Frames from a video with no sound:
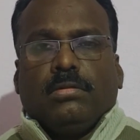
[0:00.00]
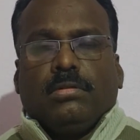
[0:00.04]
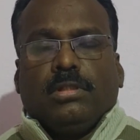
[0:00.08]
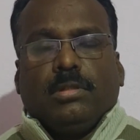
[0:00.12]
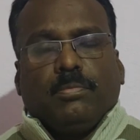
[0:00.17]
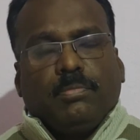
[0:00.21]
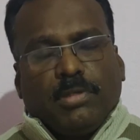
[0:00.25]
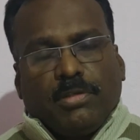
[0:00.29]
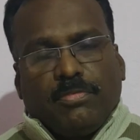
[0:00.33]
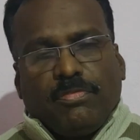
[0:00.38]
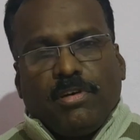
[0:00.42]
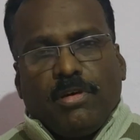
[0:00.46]
The
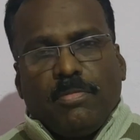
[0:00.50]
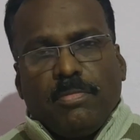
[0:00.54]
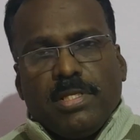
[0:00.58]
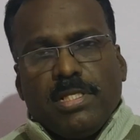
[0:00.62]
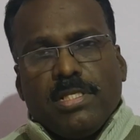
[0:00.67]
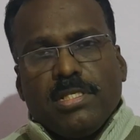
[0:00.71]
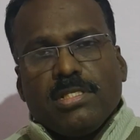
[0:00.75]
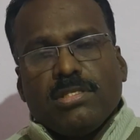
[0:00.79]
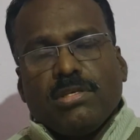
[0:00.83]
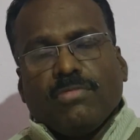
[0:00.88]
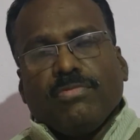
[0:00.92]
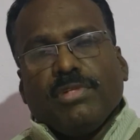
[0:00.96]

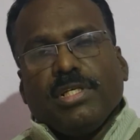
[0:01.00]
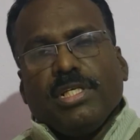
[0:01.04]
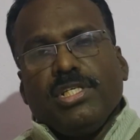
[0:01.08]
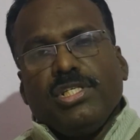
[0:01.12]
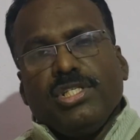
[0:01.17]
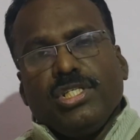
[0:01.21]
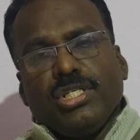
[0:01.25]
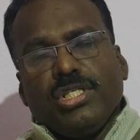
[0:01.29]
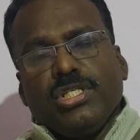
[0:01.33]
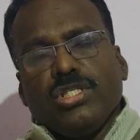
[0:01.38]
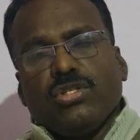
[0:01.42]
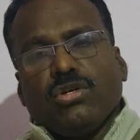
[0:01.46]
performance of the
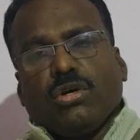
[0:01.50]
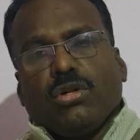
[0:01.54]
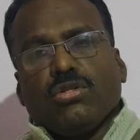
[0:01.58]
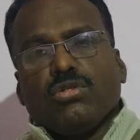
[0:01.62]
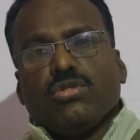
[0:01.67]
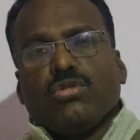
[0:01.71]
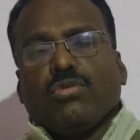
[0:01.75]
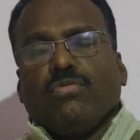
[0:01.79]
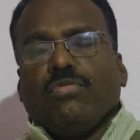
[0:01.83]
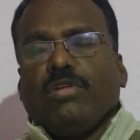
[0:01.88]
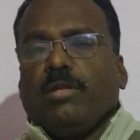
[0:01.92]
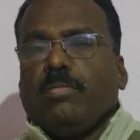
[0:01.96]
engines
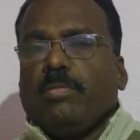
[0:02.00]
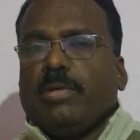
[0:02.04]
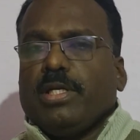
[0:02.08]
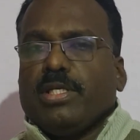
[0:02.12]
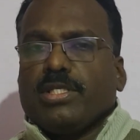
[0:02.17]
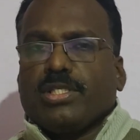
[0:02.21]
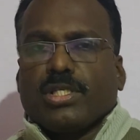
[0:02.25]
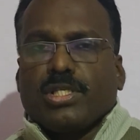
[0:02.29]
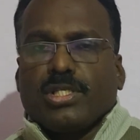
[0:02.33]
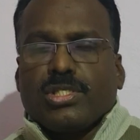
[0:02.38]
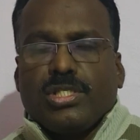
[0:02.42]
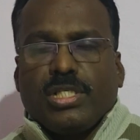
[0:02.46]
also will be
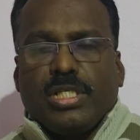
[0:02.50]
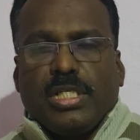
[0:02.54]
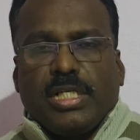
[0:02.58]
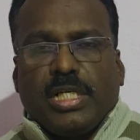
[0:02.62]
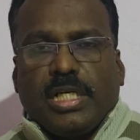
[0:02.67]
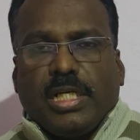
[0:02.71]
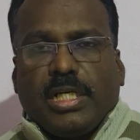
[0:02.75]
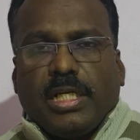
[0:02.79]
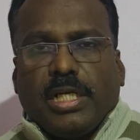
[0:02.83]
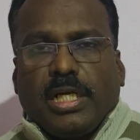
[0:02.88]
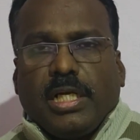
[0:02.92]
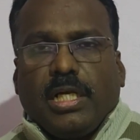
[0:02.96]
discussed in
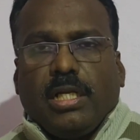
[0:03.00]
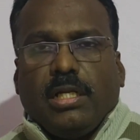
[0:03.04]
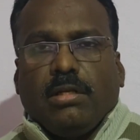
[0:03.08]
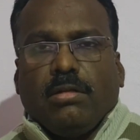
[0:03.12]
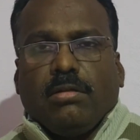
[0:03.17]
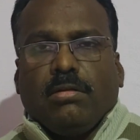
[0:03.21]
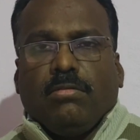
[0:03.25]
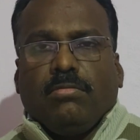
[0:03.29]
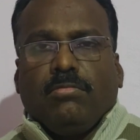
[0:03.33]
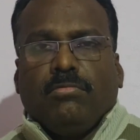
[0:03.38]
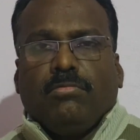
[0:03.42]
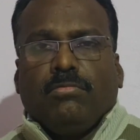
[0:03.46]
detail.
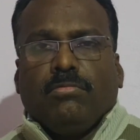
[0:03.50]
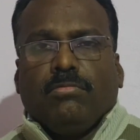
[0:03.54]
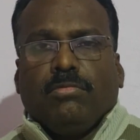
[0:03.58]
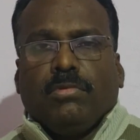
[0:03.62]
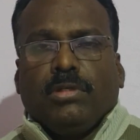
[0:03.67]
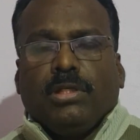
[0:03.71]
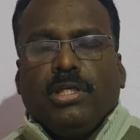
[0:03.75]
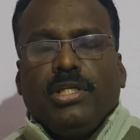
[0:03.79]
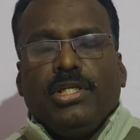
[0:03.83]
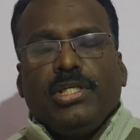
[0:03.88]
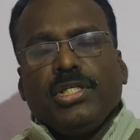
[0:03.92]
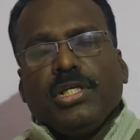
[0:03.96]

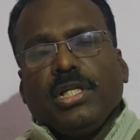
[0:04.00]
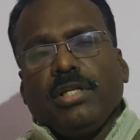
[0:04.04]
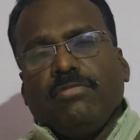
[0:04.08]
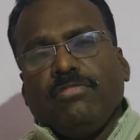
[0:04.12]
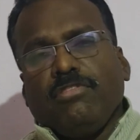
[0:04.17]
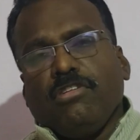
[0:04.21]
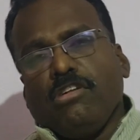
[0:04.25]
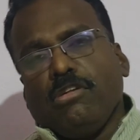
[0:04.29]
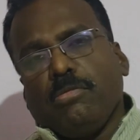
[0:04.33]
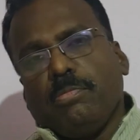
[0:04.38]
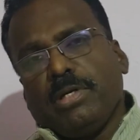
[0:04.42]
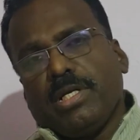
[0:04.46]
Initially,
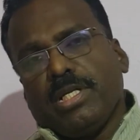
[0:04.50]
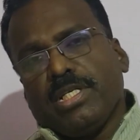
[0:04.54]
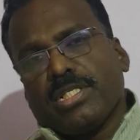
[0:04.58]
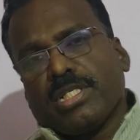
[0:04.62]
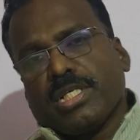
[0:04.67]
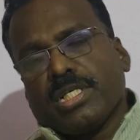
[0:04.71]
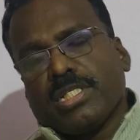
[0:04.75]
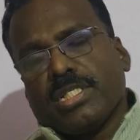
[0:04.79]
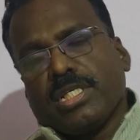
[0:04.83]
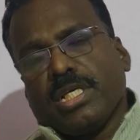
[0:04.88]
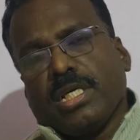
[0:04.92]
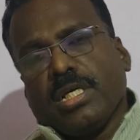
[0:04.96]
we will be
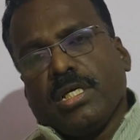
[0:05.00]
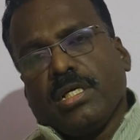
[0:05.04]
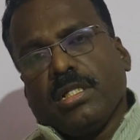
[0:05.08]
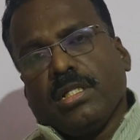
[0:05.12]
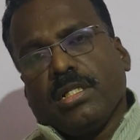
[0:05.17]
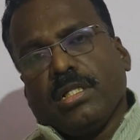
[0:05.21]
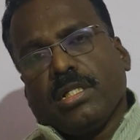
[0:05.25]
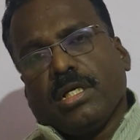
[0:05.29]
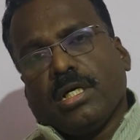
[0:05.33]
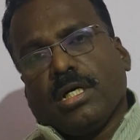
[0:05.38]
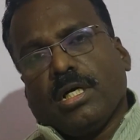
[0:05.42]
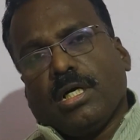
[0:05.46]

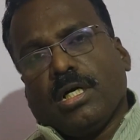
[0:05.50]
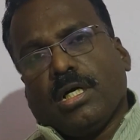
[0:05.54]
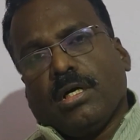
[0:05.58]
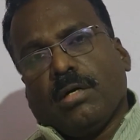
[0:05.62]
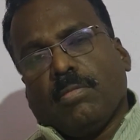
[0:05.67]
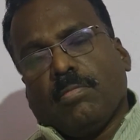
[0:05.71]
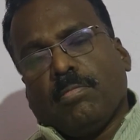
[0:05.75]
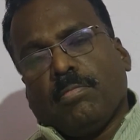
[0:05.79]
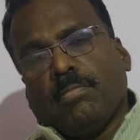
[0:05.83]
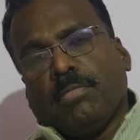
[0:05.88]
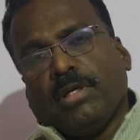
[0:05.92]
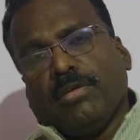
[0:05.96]
discussing
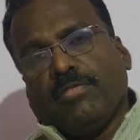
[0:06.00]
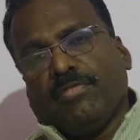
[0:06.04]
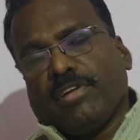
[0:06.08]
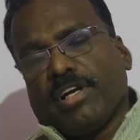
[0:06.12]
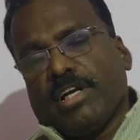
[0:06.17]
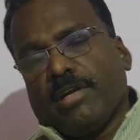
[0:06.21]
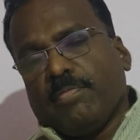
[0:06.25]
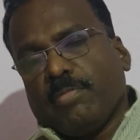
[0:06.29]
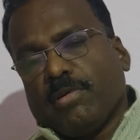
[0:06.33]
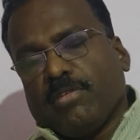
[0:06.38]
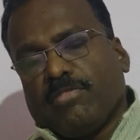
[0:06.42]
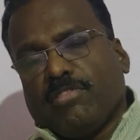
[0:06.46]
the
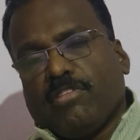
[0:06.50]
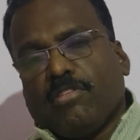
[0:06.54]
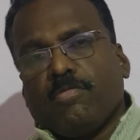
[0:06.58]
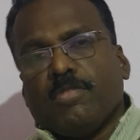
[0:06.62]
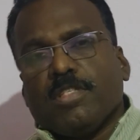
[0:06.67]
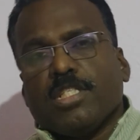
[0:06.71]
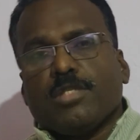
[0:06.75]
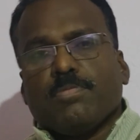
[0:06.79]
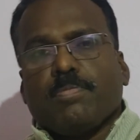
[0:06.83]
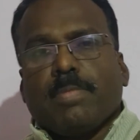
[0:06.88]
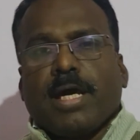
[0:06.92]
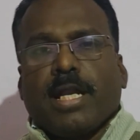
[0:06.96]
different
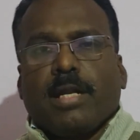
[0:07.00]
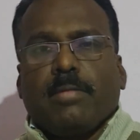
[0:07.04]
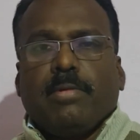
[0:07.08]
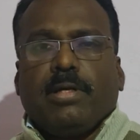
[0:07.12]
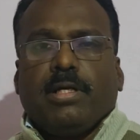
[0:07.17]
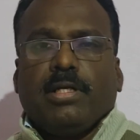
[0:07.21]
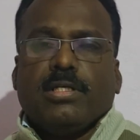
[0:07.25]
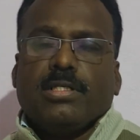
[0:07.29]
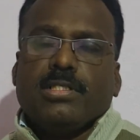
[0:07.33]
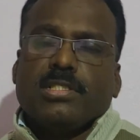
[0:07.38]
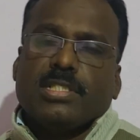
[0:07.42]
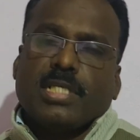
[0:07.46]
performance
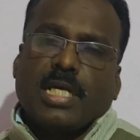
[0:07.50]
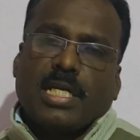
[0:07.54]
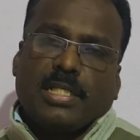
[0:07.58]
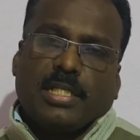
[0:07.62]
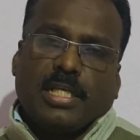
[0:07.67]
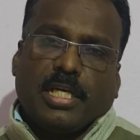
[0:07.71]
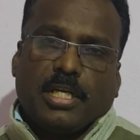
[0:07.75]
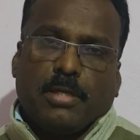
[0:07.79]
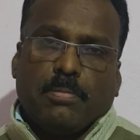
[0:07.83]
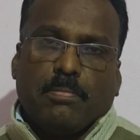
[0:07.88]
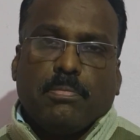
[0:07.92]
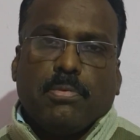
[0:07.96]
parameters and
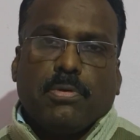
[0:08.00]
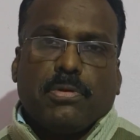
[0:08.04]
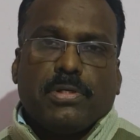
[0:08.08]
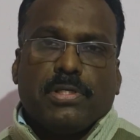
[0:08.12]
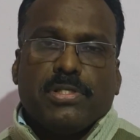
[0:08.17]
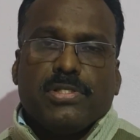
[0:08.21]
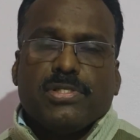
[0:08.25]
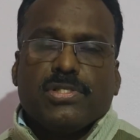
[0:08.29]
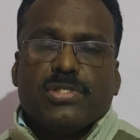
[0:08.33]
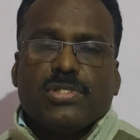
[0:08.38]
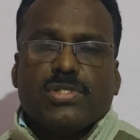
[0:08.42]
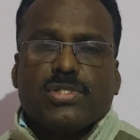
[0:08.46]
their
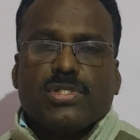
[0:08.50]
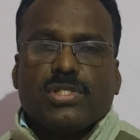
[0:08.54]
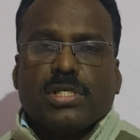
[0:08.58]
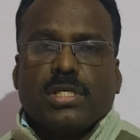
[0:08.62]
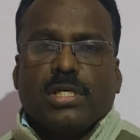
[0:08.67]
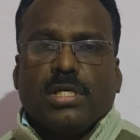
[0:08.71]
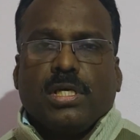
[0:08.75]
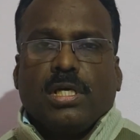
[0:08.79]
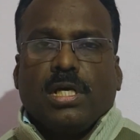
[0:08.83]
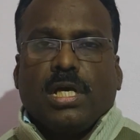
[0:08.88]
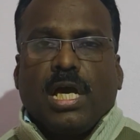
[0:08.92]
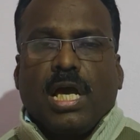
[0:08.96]
importance.
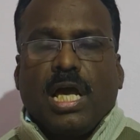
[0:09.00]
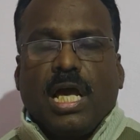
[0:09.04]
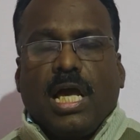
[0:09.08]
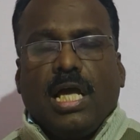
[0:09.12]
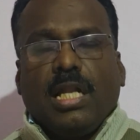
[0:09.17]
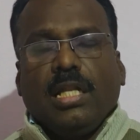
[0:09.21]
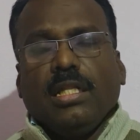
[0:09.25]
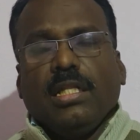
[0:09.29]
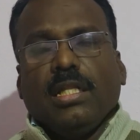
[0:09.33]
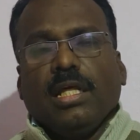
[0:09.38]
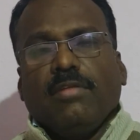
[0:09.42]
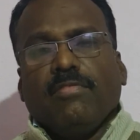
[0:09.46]

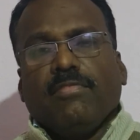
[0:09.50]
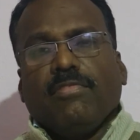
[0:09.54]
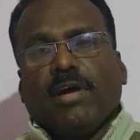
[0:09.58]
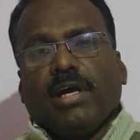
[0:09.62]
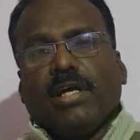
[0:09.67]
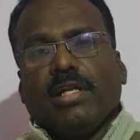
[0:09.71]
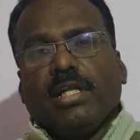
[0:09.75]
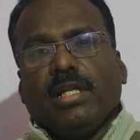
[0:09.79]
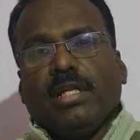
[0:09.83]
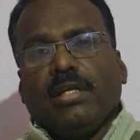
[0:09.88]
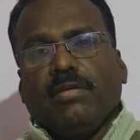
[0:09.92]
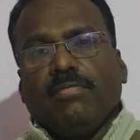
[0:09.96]
And then
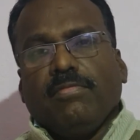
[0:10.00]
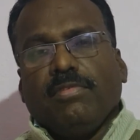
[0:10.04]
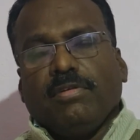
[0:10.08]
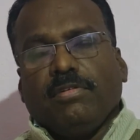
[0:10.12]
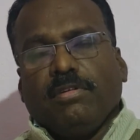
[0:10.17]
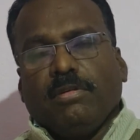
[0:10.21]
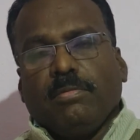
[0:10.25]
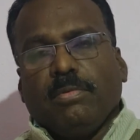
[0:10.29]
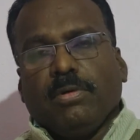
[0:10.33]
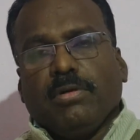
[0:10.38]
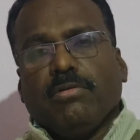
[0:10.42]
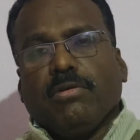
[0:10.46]
finally, we
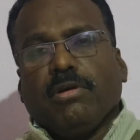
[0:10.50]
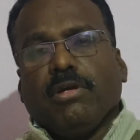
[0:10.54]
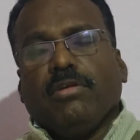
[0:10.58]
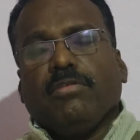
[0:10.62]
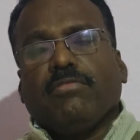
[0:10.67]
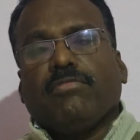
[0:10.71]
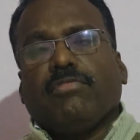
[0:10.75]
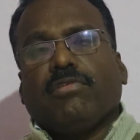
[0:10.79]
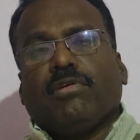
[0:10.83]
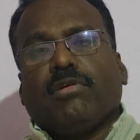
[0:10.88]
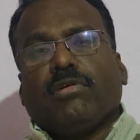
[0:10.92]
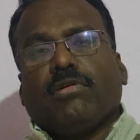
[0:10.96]
will be going
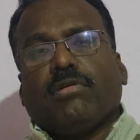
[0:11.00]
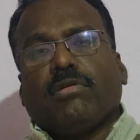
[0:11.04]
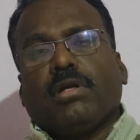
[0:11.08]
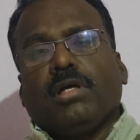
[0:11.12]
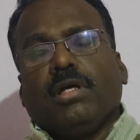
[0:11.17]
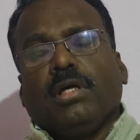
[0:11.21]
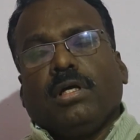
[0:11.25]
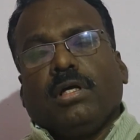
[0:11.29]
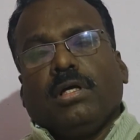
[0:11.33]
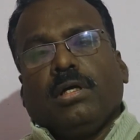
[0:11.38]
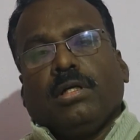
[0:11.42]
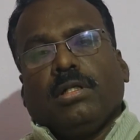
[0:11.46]
for
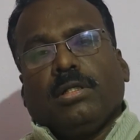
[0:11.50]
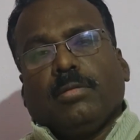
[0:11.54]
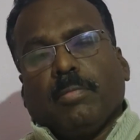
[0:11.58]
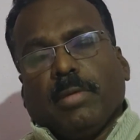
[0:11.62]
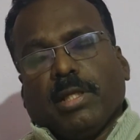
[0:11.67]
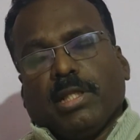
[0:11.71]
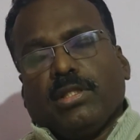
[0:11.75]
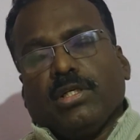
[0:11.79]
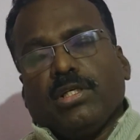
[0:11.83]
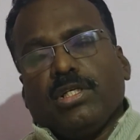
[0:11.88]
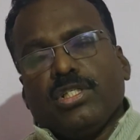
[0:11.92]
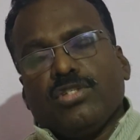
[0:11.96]
the
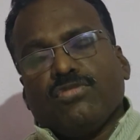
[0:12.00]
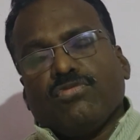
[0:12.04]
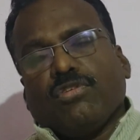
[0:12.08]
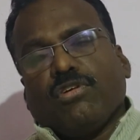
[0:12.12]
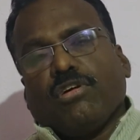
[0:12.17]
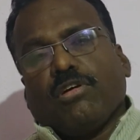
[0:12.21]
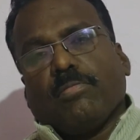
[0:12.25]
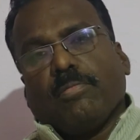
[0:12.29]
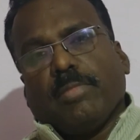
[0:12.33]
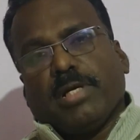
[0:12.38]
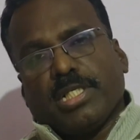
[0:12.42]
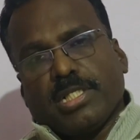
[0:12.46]
methods
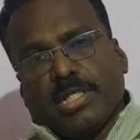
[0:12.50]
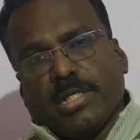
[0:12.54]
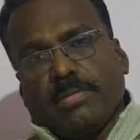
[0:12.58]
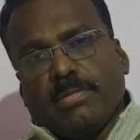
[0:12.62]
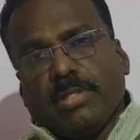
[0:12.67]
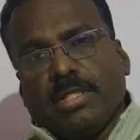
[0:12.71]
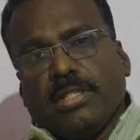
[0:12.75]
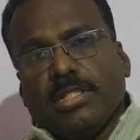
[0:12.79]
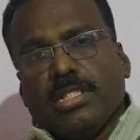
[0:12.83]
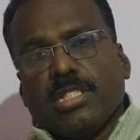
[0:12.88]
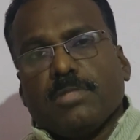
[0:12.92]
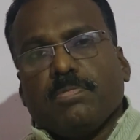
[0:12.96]
for
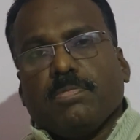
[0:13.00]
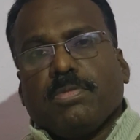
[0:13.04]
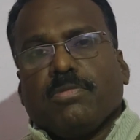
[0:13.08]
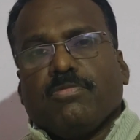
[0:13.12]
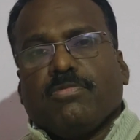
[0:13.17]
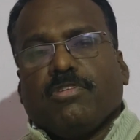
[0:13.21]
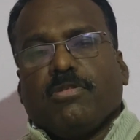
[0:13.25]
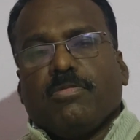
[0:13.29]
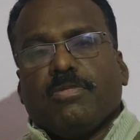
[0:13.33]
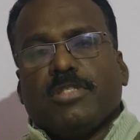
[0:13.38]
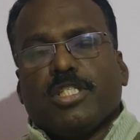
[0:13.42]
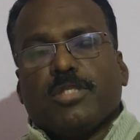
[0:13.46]
measuring these
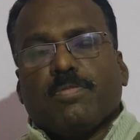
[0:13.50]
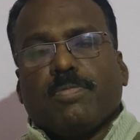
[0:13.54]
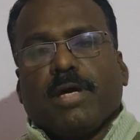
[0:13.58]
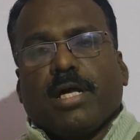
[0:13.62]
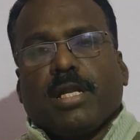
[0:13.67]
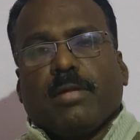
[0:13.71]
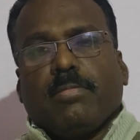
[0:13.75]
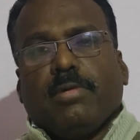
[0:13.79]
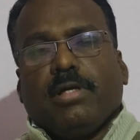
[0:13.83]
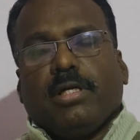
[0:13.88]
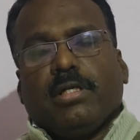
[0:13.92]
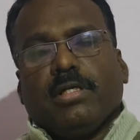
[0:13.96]
performance
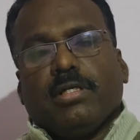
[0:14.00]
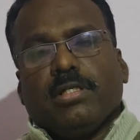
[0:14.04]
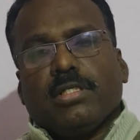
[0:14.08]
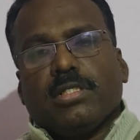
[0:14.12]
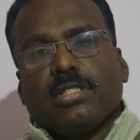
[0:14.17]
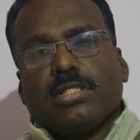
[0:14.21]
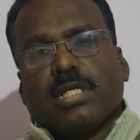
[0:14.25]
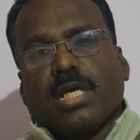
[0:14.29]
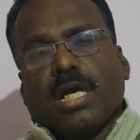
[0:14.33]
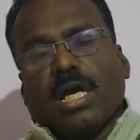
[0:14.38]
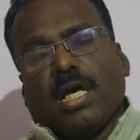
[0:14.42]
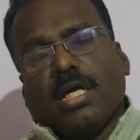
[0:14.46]

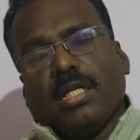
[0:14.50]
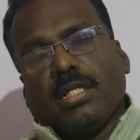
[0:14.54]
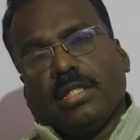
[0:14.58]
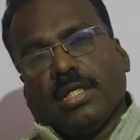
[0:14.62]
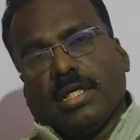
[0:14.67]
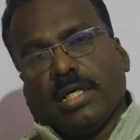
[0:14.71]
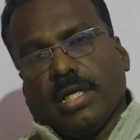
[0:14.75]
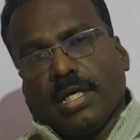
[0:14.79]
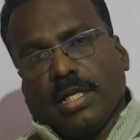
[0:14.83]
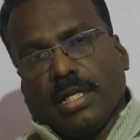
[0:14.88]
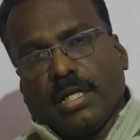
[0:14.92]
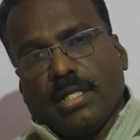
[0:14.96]
parameters and
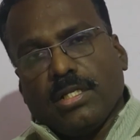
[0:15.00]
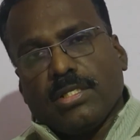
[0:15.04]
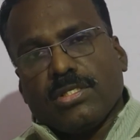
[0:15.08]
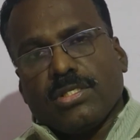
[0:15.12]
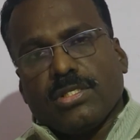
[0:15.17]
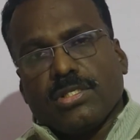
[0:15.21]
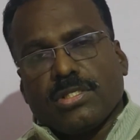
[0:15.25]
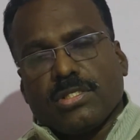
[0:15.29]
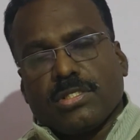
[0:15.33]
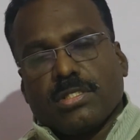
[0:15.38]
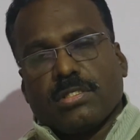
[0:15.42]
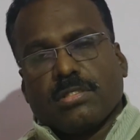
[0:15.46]
their
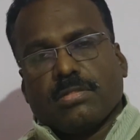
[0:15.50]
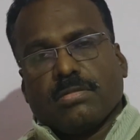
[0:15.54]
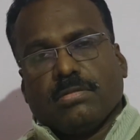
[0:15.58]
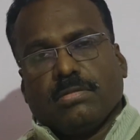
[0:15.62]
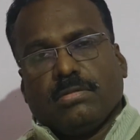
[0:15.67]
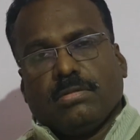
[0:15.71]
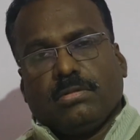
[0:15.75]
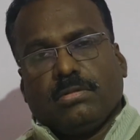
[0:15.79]
analysis